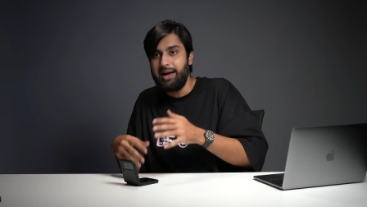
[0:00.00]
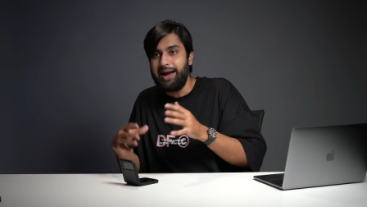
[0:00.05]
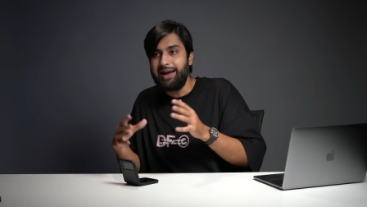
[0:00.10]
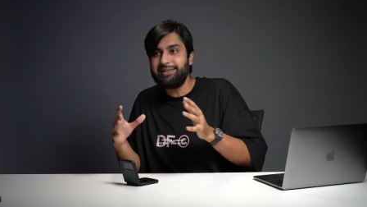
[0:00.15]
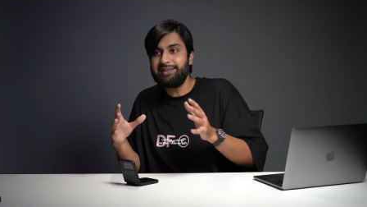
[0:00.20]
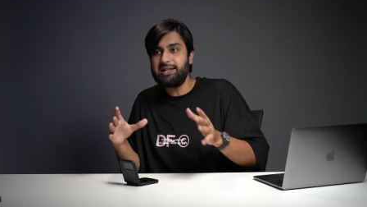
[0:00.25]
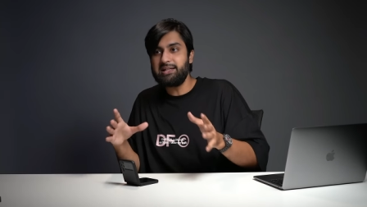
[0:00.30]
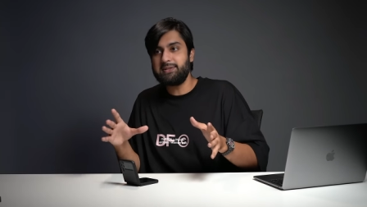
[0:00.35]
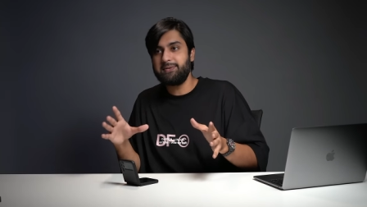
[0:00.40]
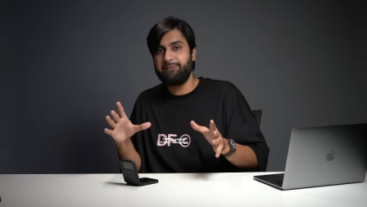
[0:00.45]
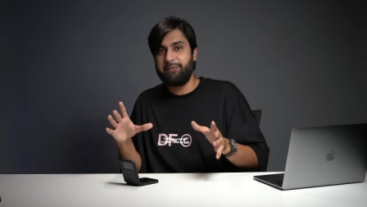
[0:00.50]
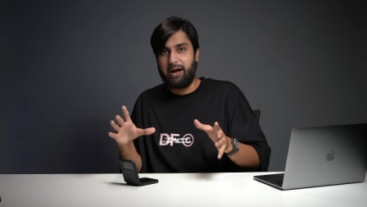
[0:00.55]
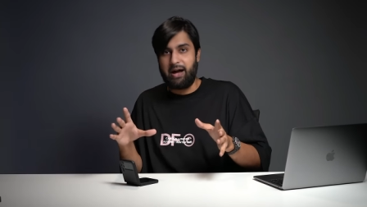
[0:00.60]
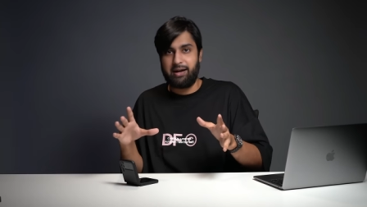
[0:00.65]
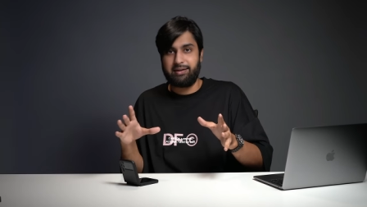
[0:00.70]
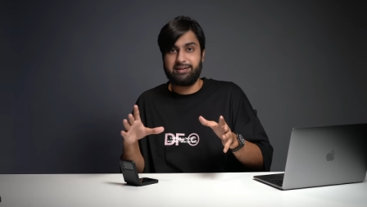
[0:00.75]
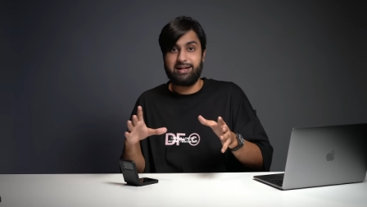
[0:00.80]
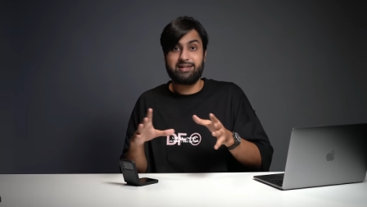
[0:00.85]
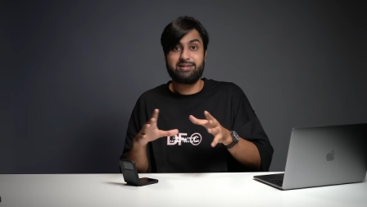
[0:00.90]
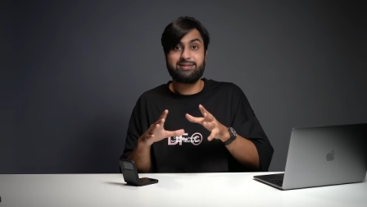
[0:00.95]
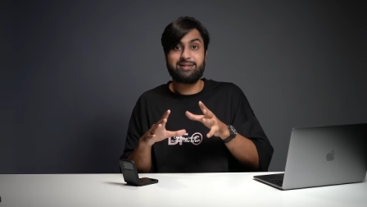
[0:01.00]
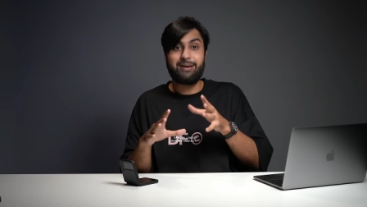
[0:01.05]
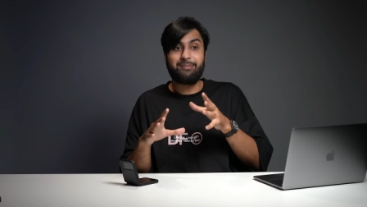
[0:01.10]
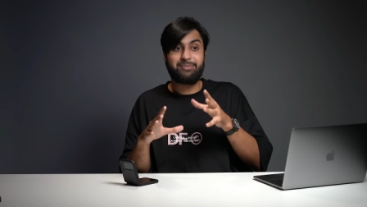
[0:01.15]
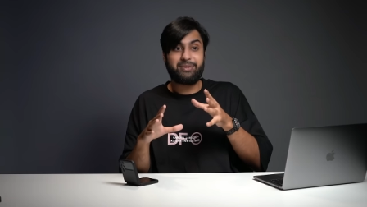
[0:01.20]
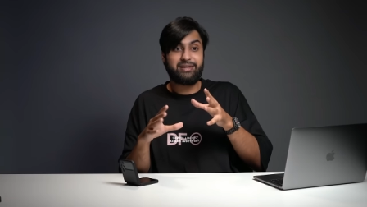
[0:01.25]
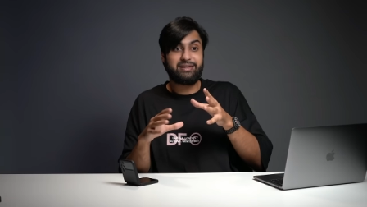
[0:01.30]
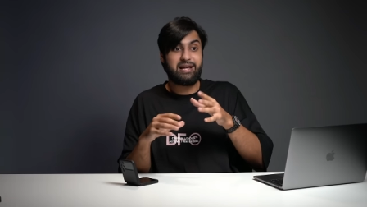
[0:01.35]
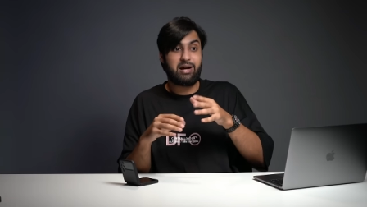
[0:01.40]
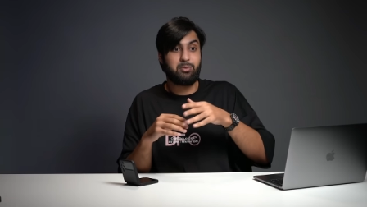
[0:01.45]
And that's fine, that's
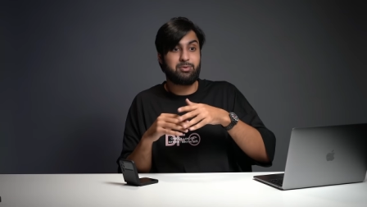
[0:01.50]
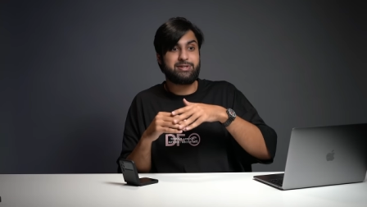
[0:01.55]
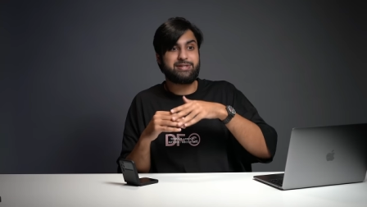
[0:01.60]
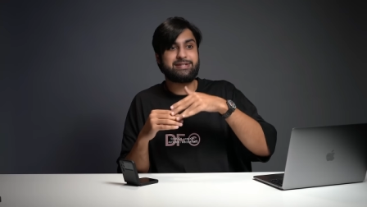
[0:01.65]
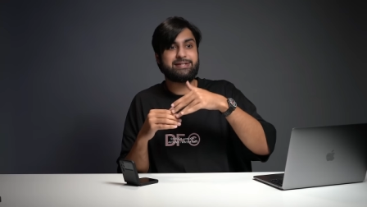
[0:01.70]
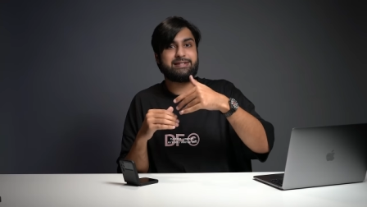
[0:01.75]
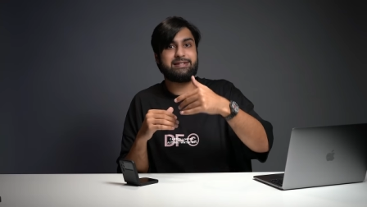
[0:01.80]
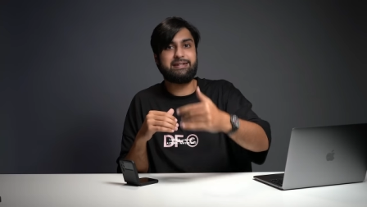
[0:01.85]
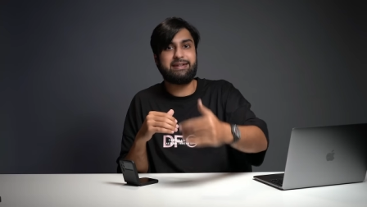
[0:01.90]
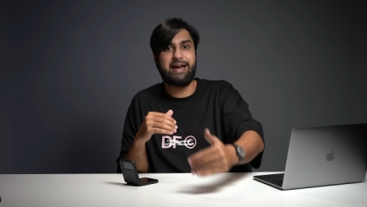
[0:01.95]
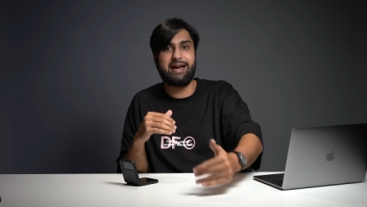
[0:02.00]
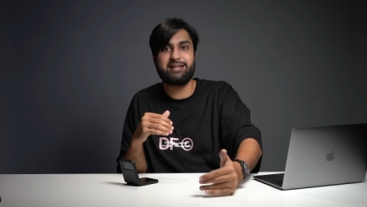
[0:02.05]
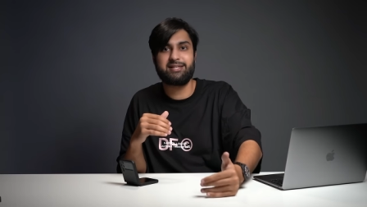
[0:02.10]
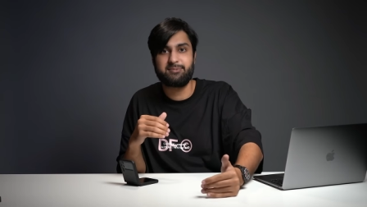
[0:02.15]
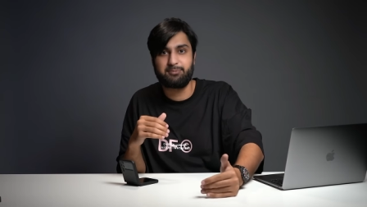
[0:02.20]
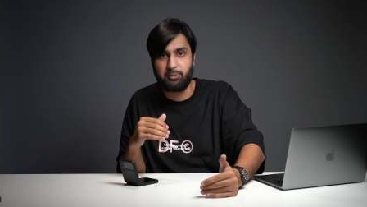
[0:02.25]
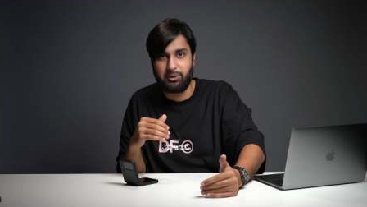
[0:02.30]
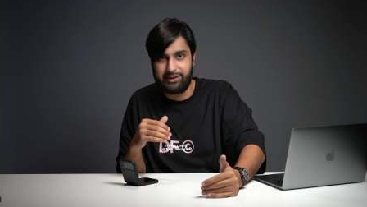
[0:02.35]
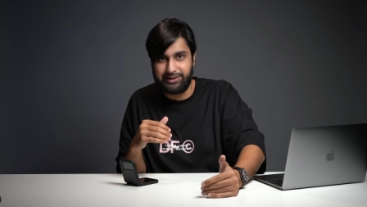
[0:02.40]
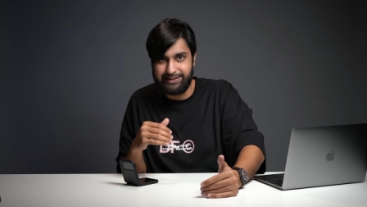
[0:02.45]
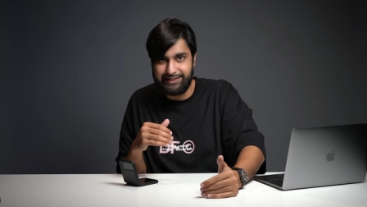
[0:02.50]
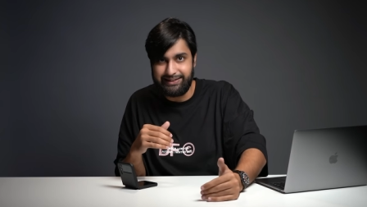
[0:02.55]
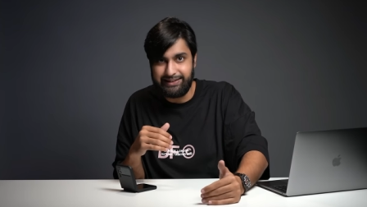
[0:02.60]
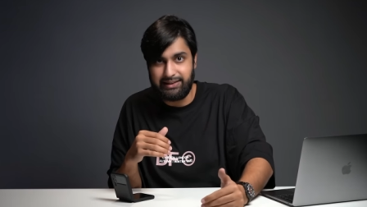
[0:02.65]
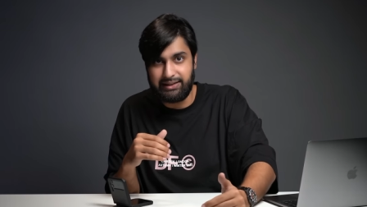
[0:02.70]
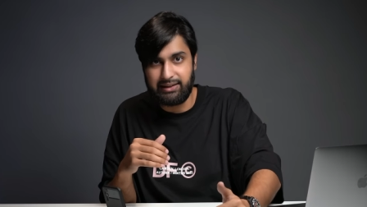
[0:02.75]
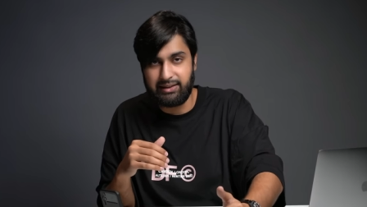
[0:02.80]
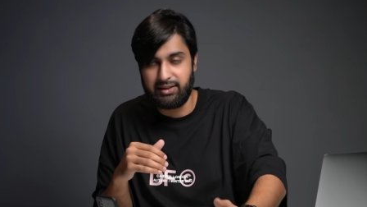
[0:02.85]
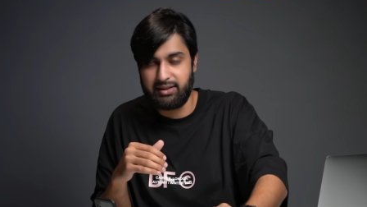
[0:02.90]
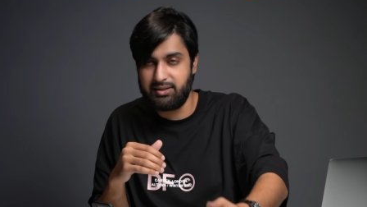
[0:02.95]
something that was desperately
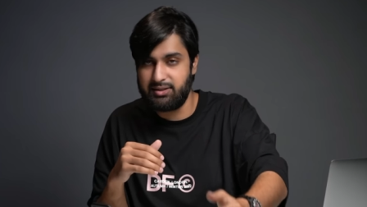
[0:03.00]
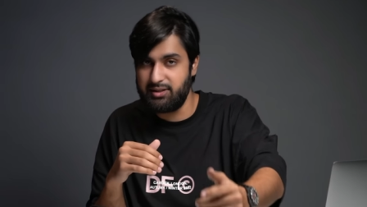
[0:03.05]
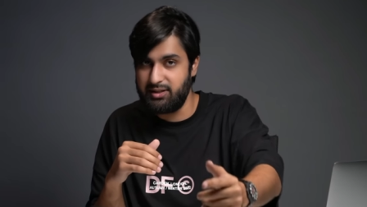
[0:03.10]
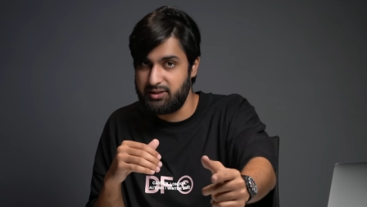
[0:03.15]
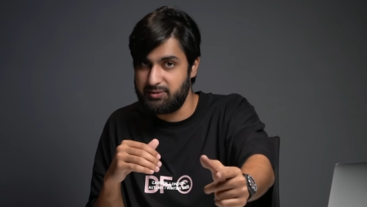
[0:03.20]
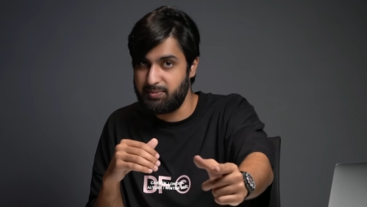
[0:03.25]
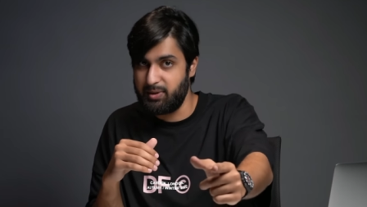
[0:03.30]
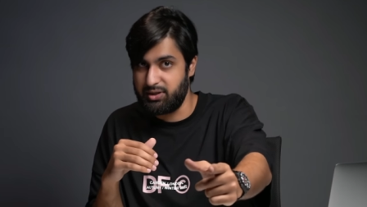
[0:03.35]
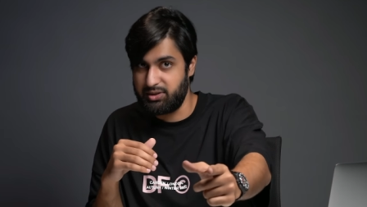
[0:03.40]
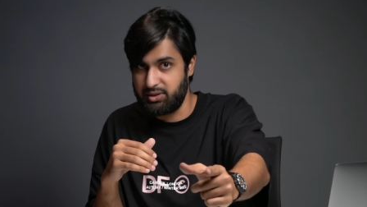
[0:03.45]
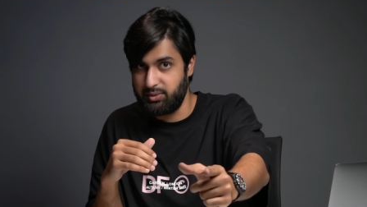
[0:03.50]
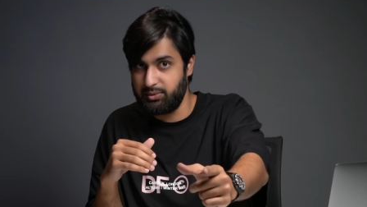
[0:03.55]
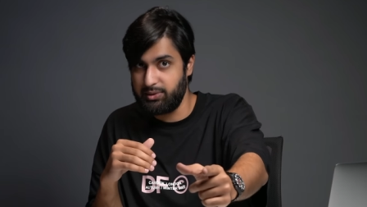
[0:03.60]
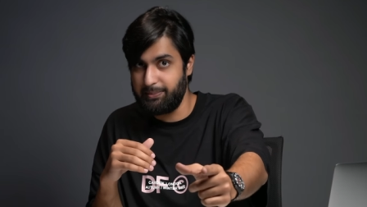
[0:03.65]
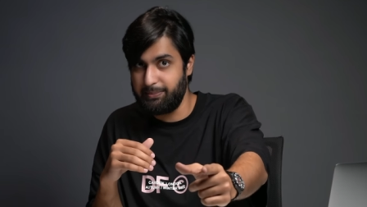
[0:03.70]
needed, especially with the